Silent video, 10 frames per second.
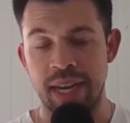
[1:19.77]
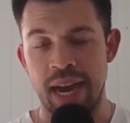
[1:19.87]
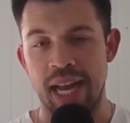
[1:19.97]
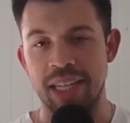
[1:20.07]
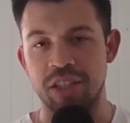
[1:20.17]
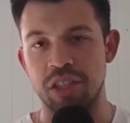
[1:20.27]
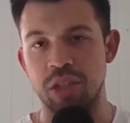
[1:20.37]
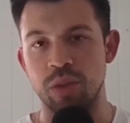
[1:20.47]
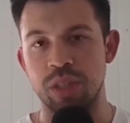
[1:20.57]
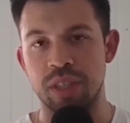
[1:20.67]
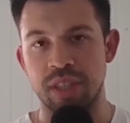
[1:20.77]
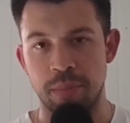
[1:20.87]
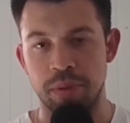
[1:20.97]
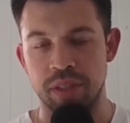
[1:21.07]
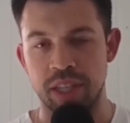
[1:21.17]
I'll actually do a
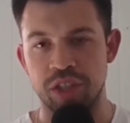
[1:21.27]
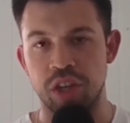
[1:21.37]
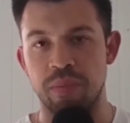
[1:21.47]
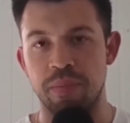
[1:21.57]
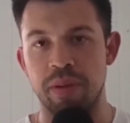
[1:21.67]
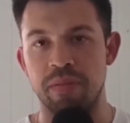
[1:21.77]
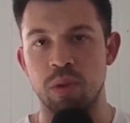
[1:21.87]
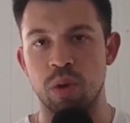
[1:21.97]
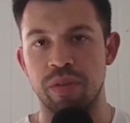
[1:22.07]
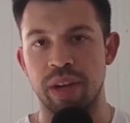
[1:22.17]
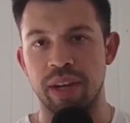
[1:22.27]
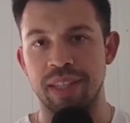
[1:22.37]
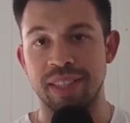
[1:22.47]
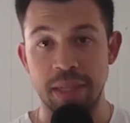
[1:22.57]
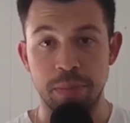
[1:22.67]
separate session on a bit of more of a
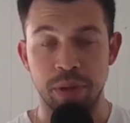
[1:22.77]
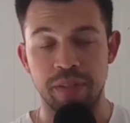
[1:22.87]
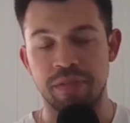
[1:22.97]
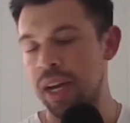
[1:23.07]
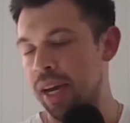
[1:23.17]
debrief,